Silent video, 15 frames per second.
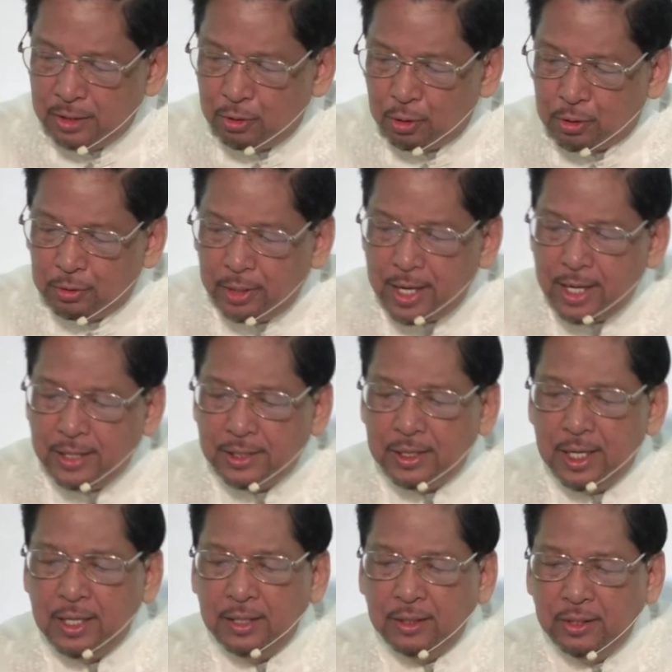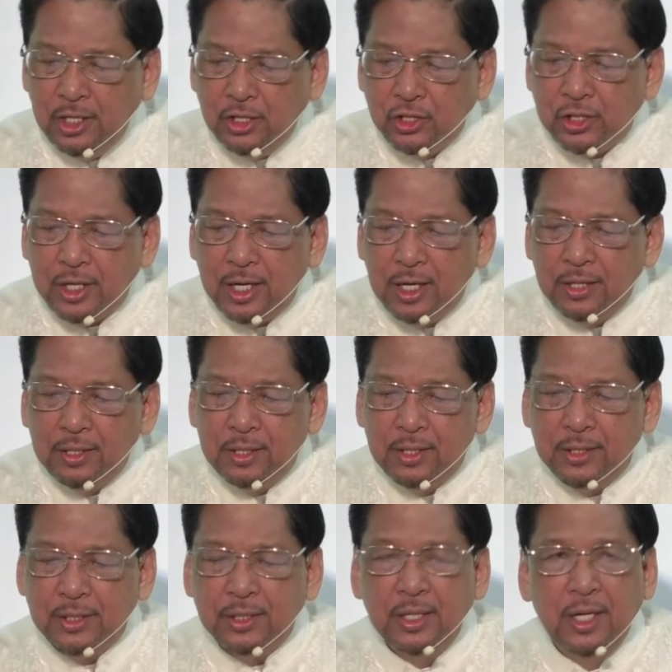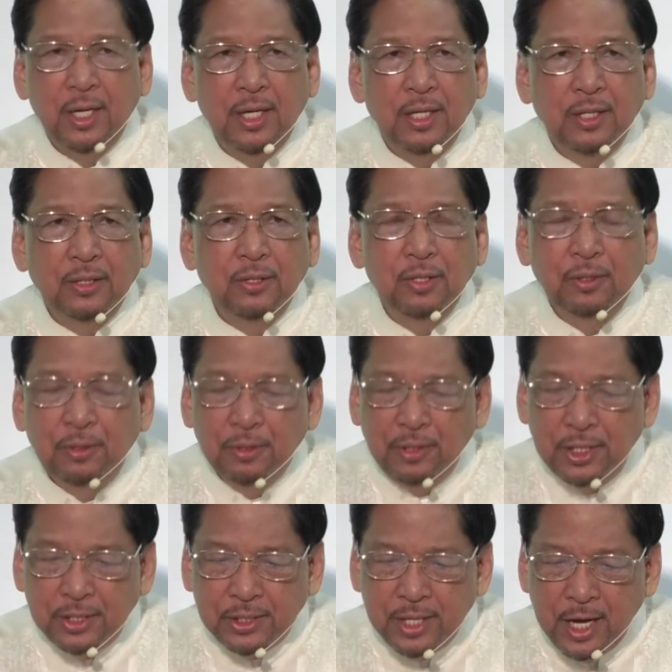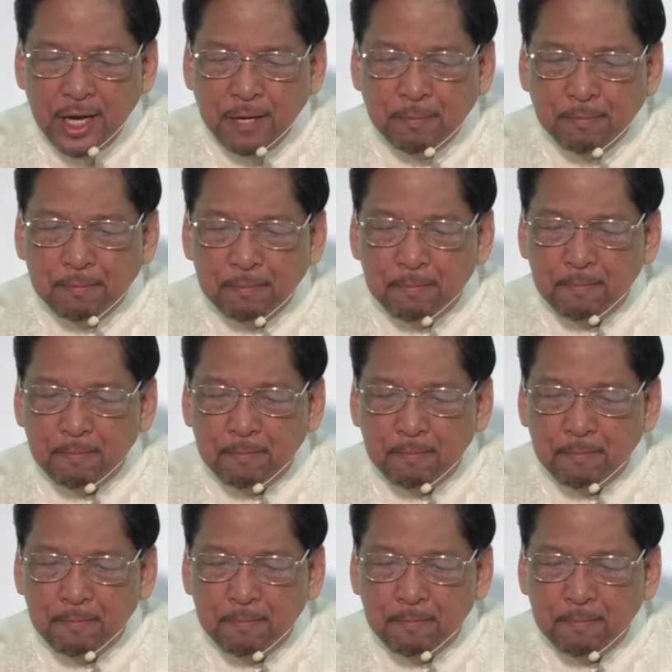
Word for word: to Christ and teach others to do the same.